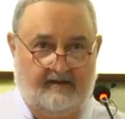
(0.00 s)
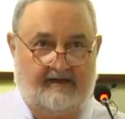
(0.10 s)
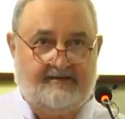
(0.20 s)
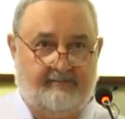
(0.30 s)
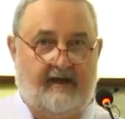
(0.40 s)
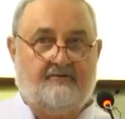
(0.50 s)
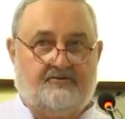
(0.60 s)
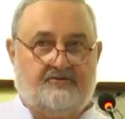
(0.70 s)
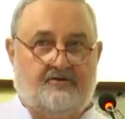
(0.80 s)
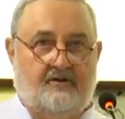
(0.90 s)
get
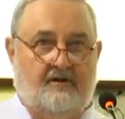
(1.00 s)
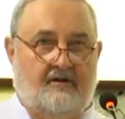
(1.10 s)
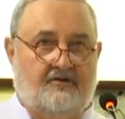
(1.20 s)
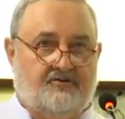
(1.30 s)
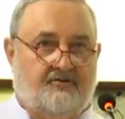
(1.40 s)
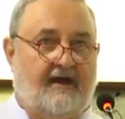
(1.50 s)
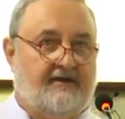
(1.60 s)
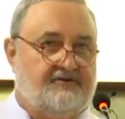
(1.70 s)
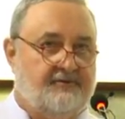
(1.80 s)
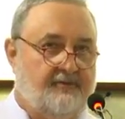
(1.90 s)
about
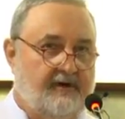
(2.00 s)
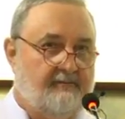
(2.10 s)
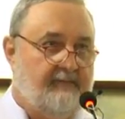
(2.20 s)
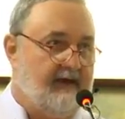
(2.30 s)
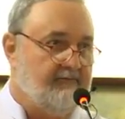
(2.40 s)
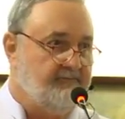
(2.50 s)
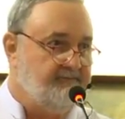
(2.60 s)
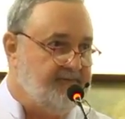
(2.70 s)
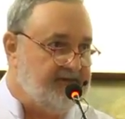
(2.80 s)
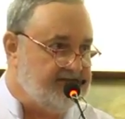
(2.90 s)
trying to bring about
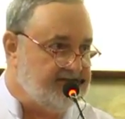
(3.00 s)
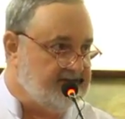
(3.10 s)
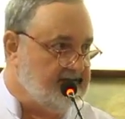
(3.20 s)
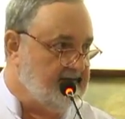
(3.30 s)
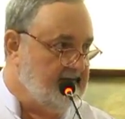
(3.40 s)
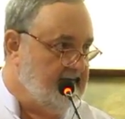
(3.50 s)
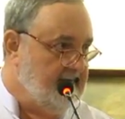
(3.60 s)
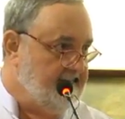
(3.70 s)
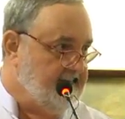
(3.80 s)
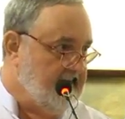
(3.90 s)
peace
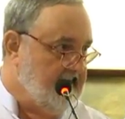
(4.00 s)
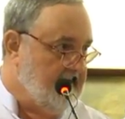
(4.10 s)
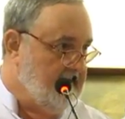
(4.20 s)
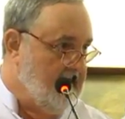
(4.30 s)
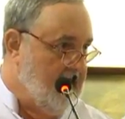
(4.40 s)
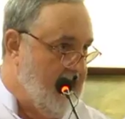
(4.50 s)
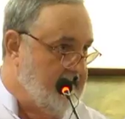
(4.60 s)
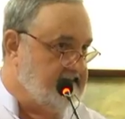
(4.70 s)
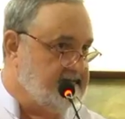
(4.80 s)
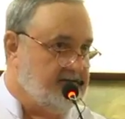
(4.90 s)

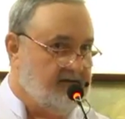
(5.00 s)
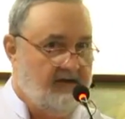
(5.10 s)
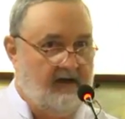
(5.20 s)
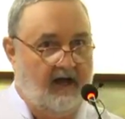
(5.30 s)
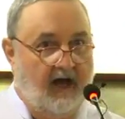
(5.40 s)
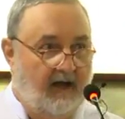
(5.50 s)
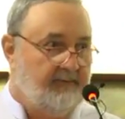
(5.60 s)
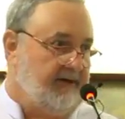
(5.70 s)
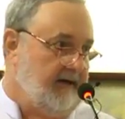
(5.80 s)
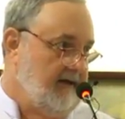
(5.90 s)
and
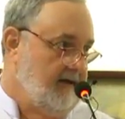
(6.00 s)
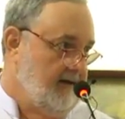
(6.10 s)
harmony